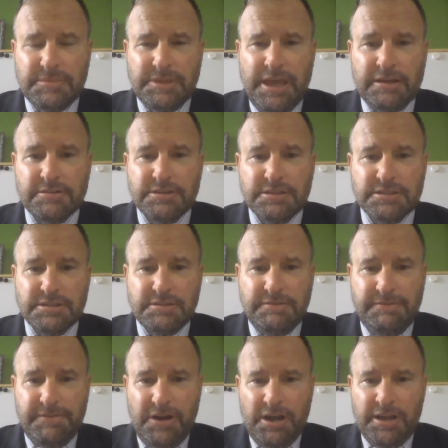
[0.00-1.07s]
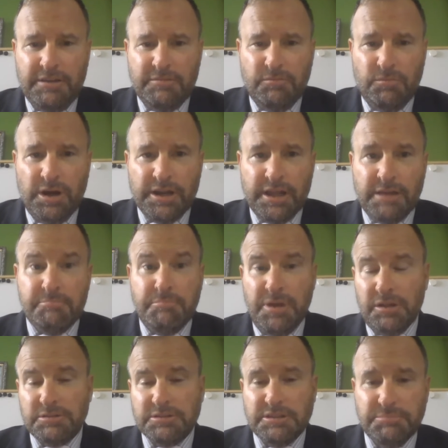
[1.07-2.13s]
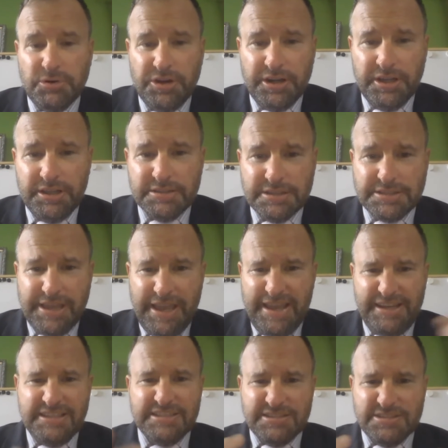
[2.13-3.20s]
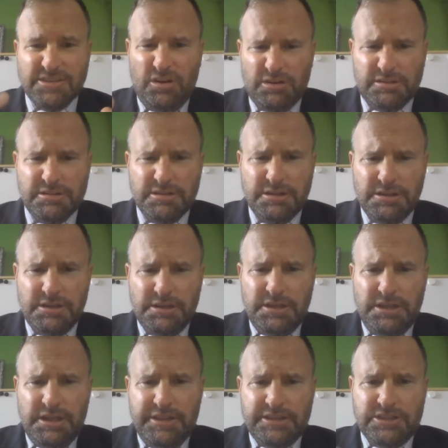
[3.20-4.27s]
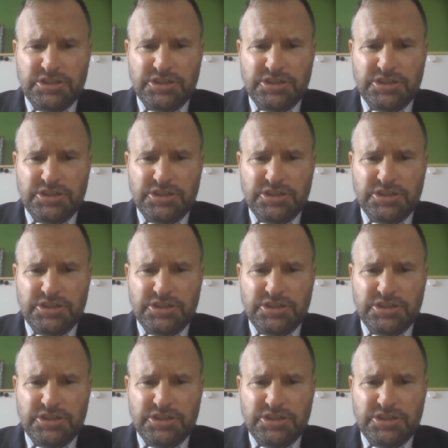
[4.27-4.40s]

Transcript: Now, just to define what a melting point is, it's any solid that